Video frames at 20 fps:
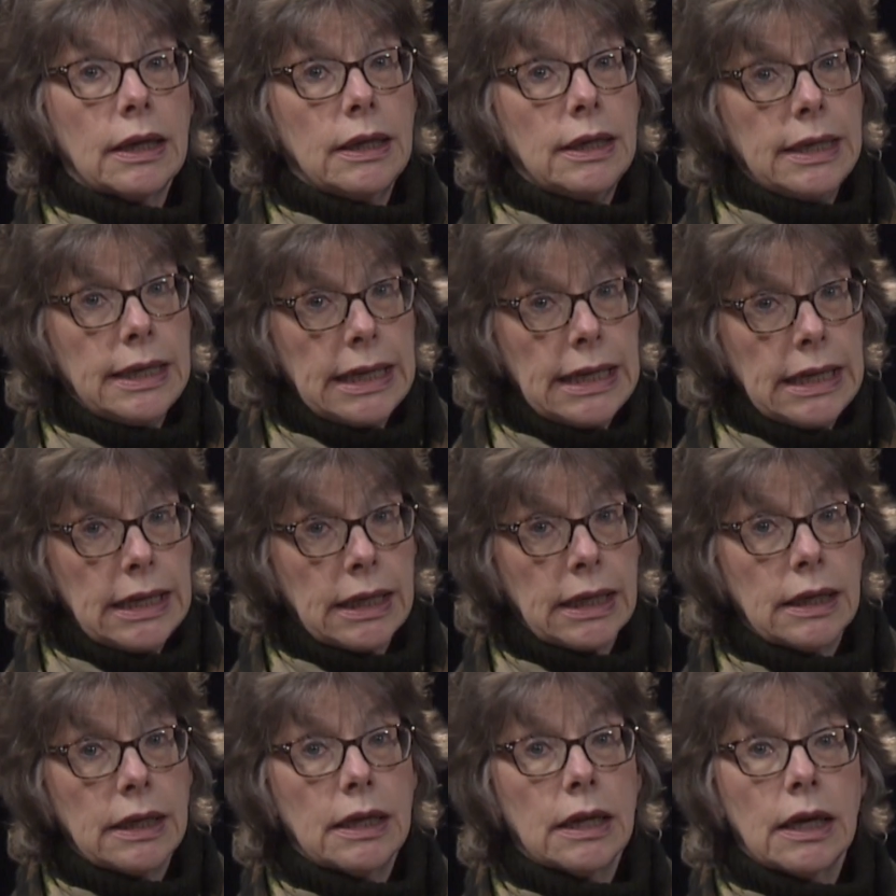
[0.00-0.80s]

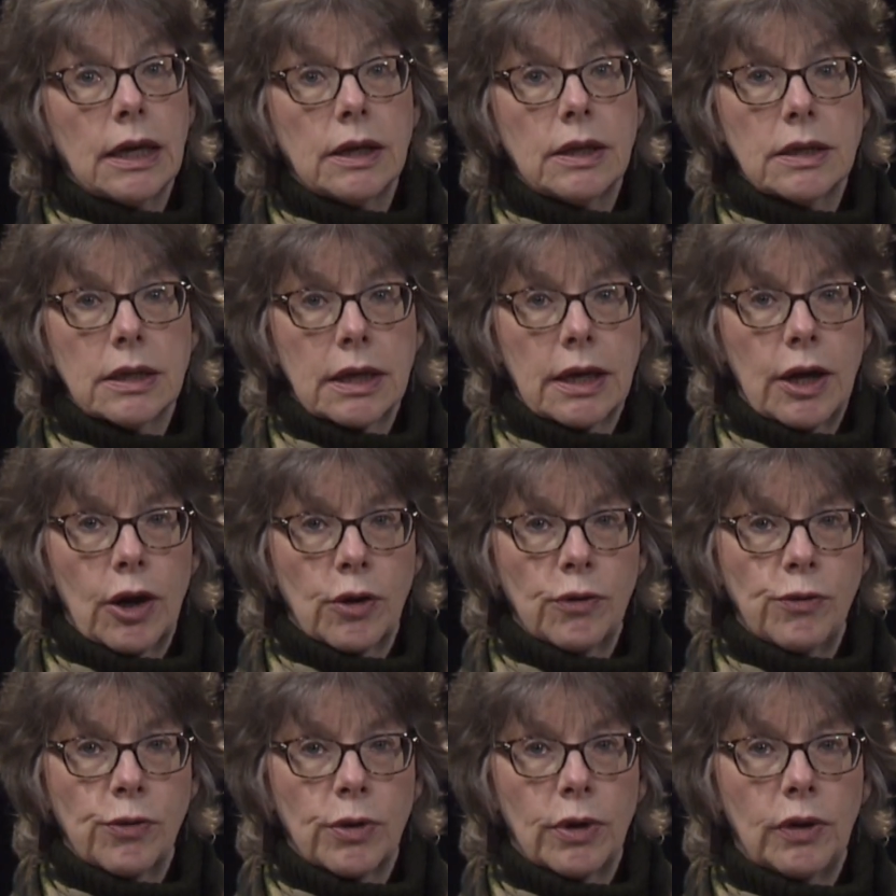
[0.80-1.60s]
needed to
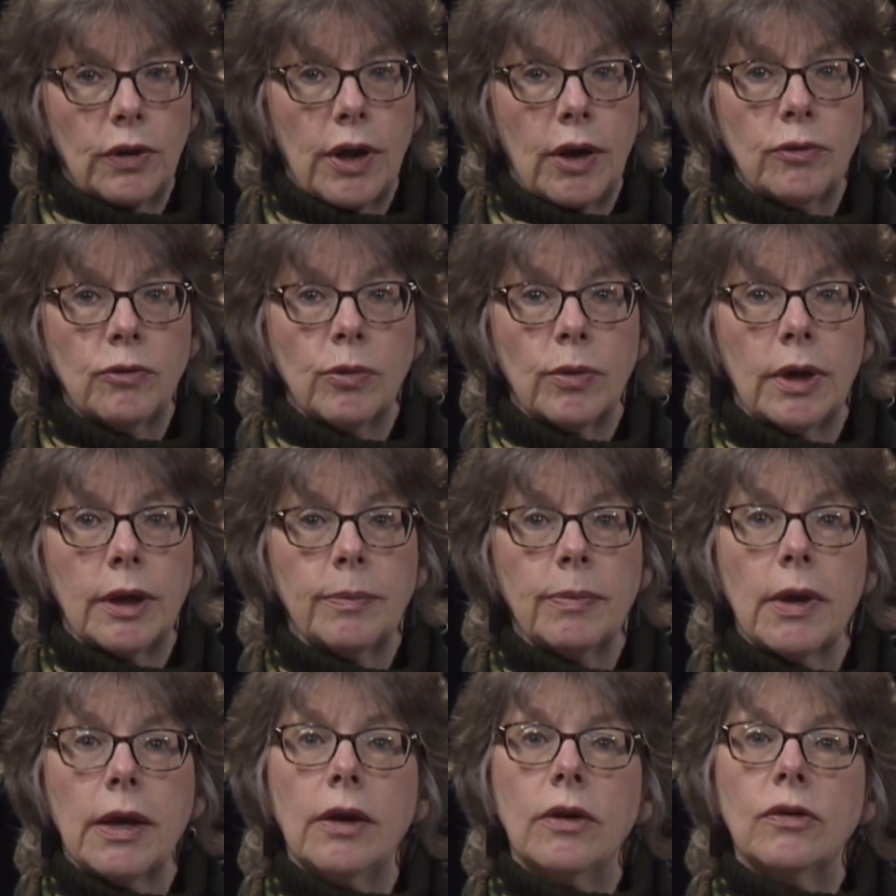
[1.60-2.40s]
care for a loved one.
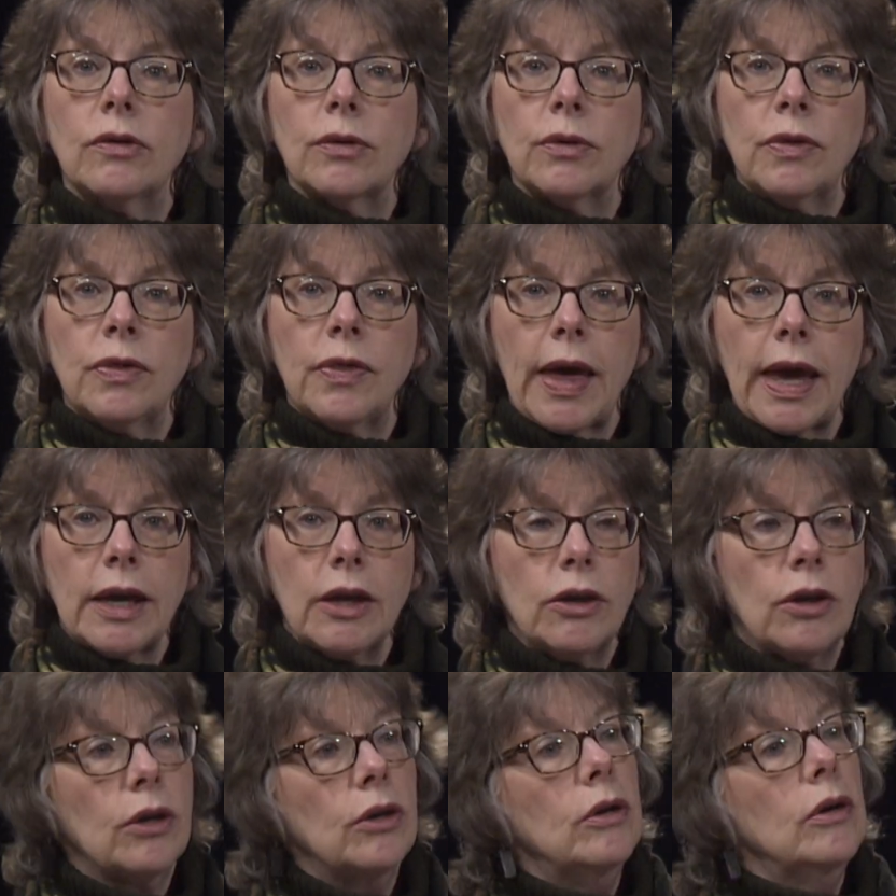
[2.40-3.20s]
So
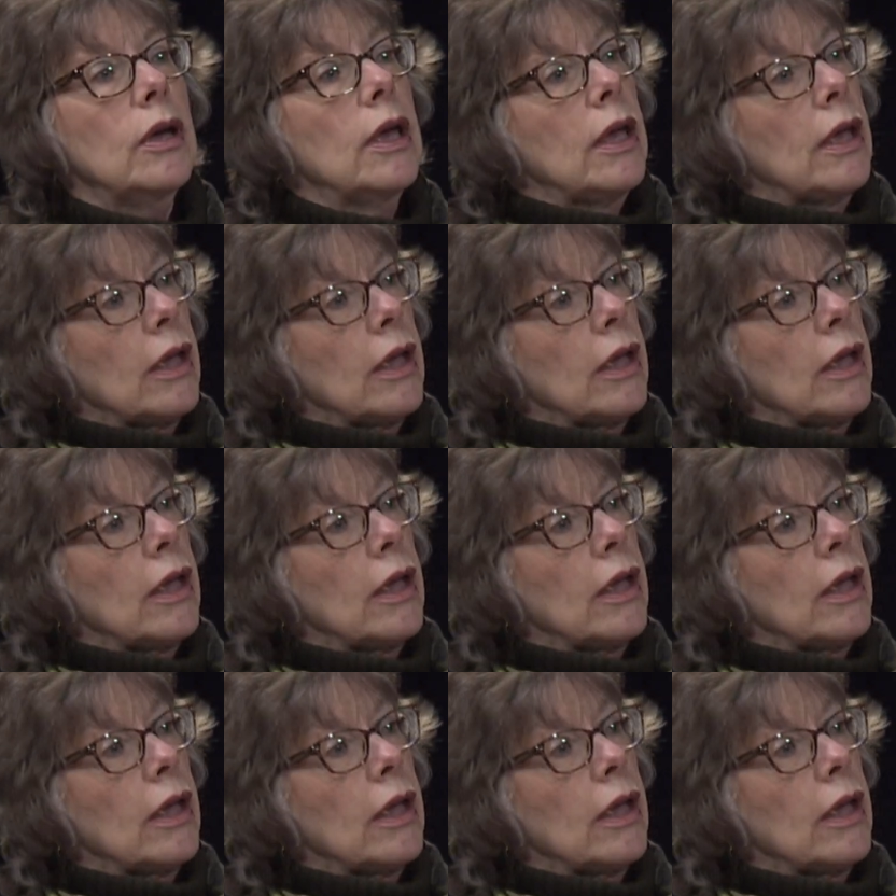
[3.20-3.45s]
thank you,